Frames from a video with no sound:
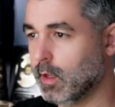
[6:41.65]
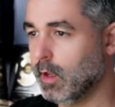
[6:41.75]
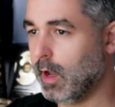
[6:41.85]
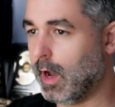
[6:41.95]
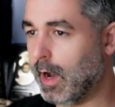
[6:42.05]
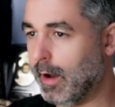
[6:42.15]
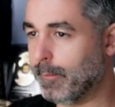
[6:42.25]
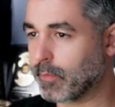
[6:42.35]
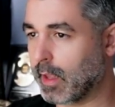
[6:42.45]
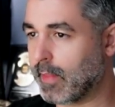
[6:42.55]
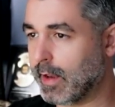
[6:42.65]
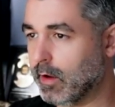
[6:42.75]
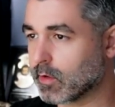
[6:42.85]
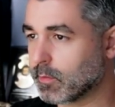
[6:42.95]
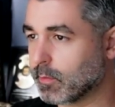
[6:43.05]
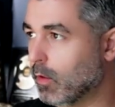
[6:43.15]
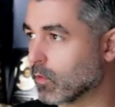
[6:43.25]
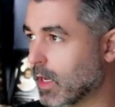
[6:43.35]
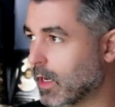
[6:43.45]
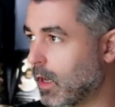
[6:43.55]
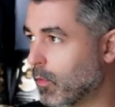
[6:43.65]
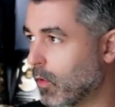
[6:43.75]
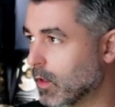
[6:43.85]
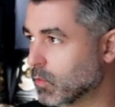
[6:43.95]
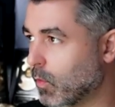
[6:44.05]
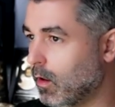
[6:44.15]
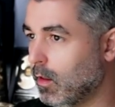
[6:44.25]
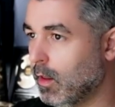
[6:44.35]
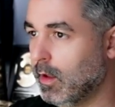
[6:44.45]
And then here are some keywords that can help you out as well.